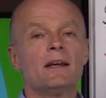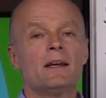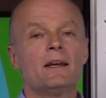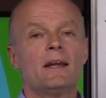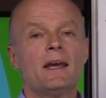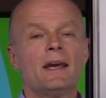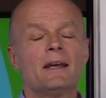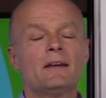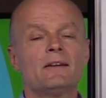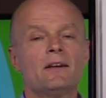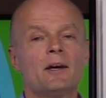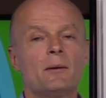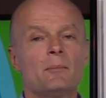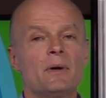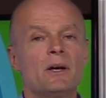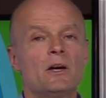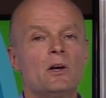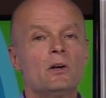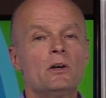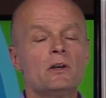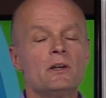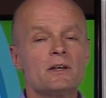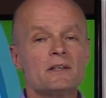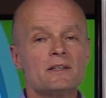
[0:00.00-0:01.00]
and
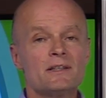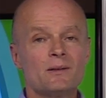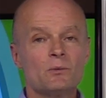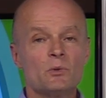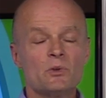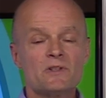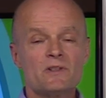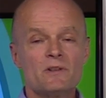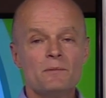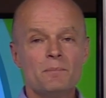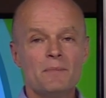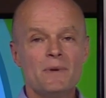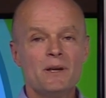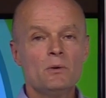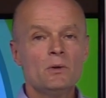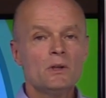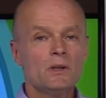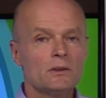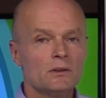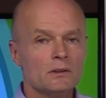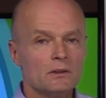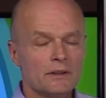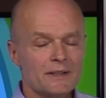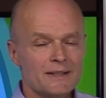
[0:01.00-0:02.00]
antibiotics, it was a
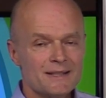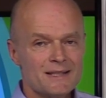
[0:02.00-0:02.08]
miracle.